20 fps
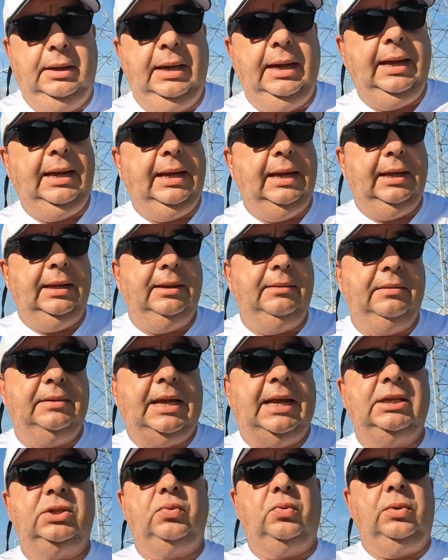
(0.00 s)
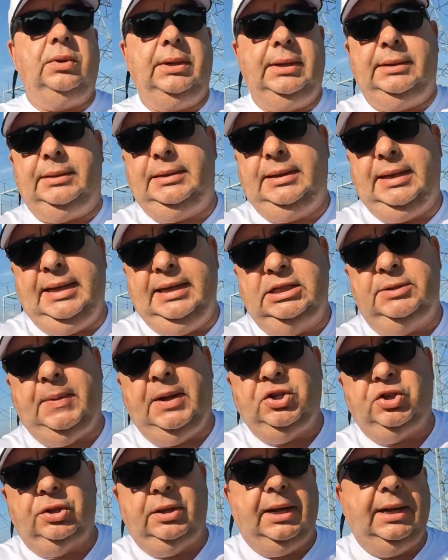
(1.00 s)
and that's what they
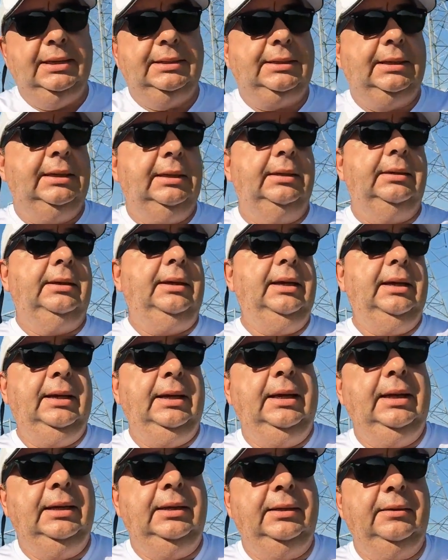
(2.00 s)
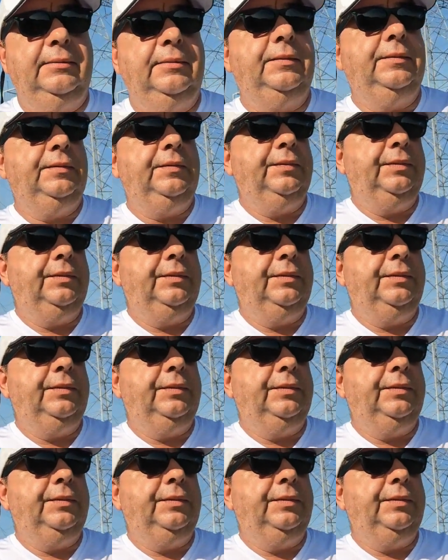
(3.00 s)
specialize in,